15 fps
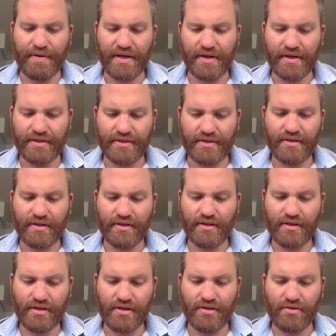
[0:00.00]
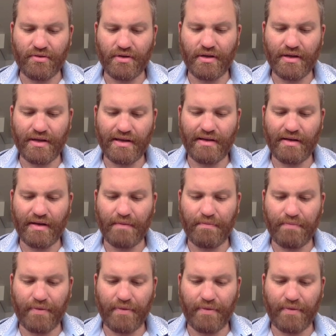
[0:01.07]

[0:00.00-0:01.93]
because, uh, you know, eh, eh,